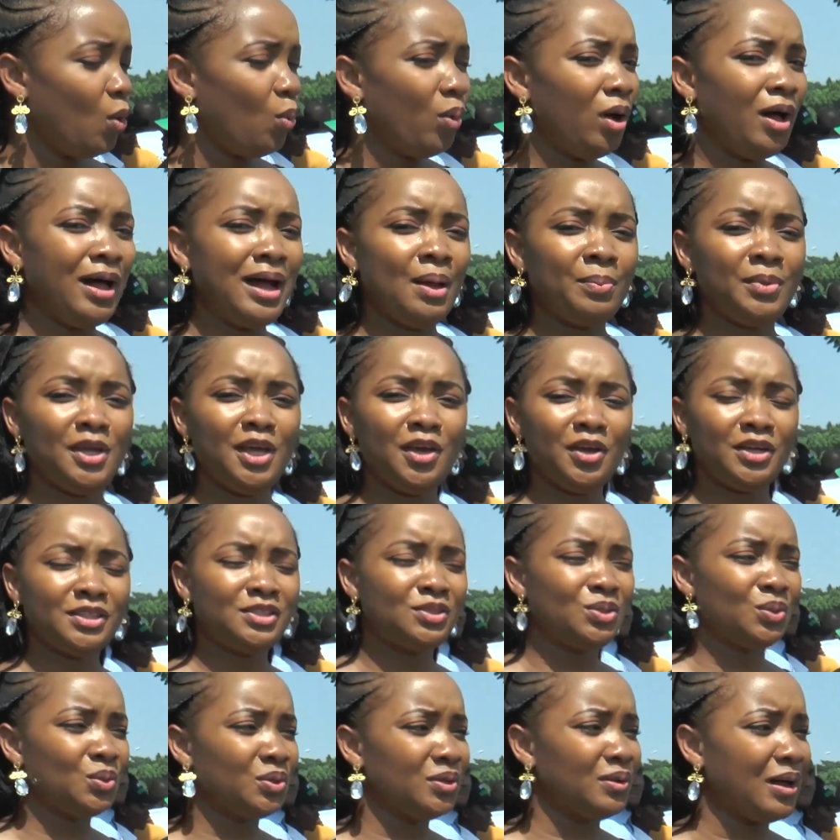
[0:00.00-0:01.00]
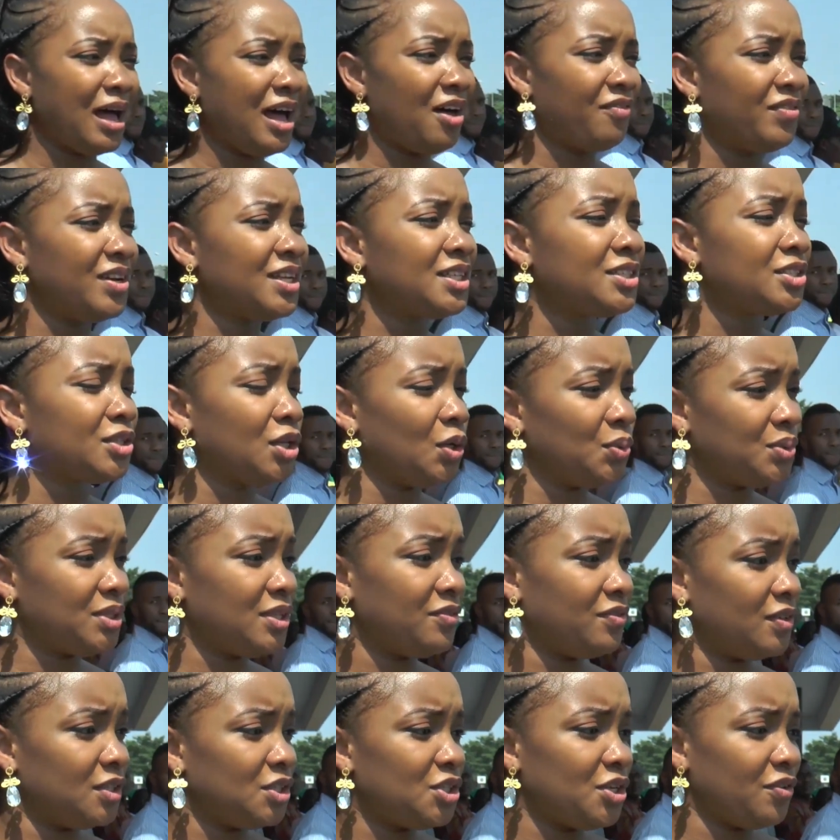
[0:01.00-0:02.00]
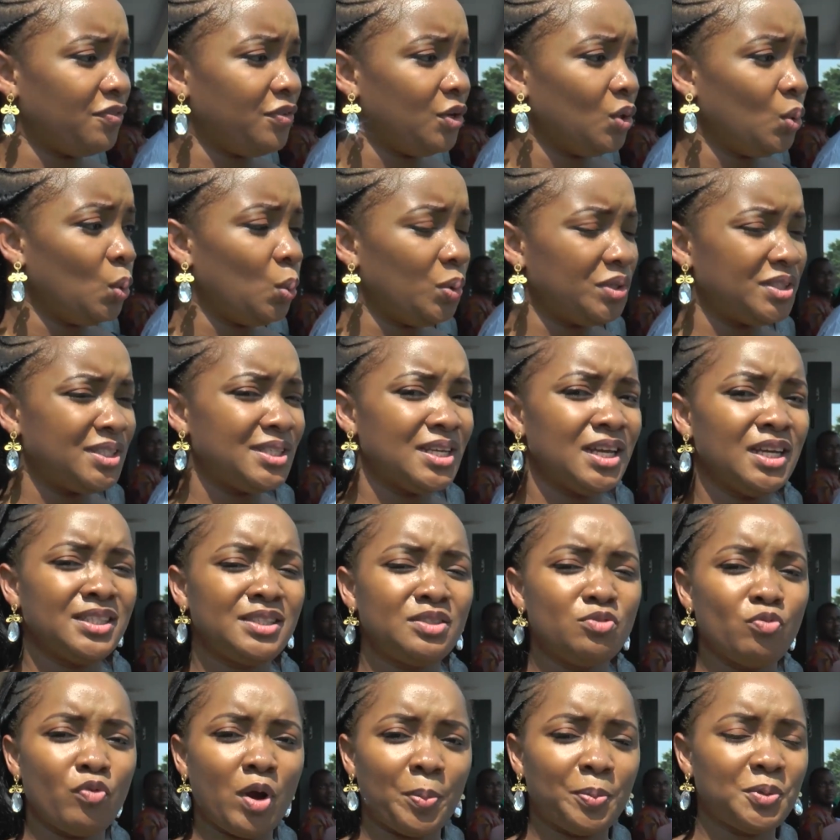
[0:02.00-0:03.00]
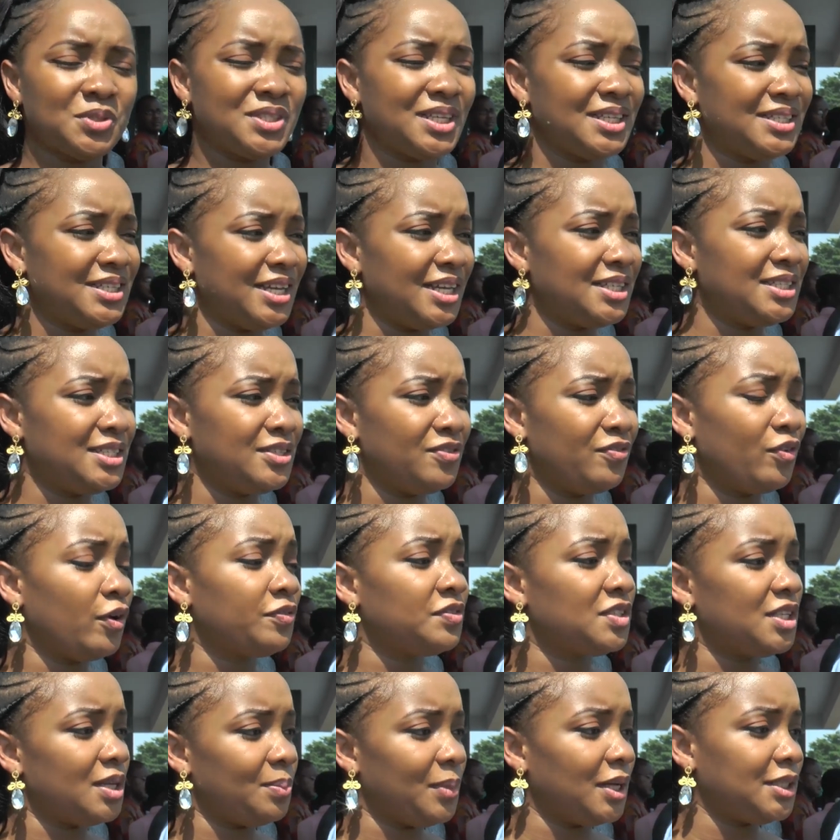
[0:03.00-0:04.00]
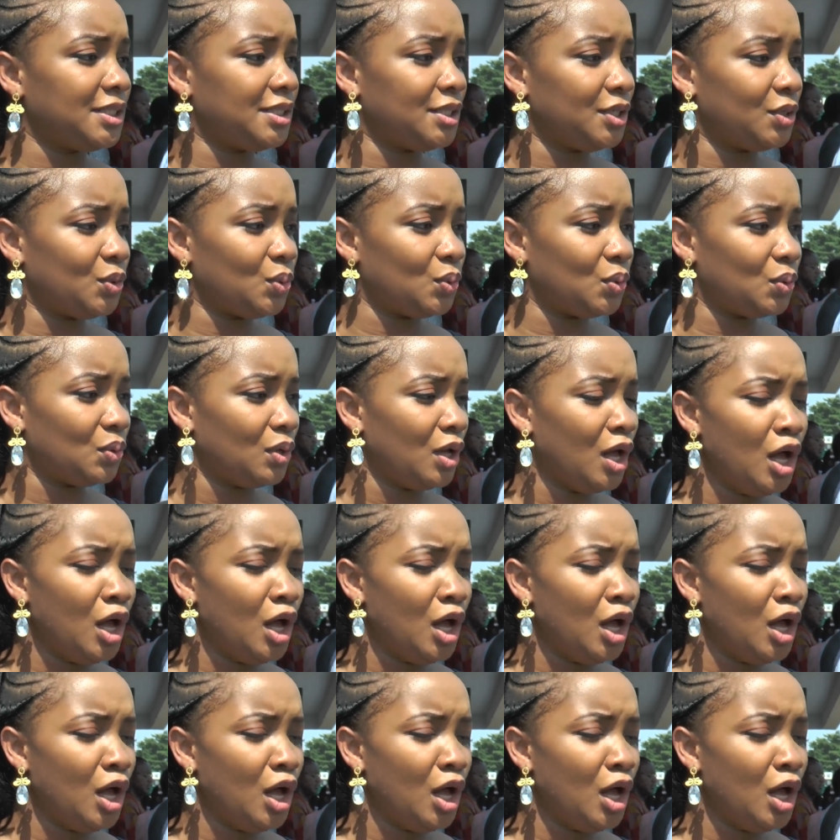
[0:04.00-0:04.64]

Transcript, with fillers: Well, I'm here to have an exclusive interview with a uh, representative representative of Team Atiku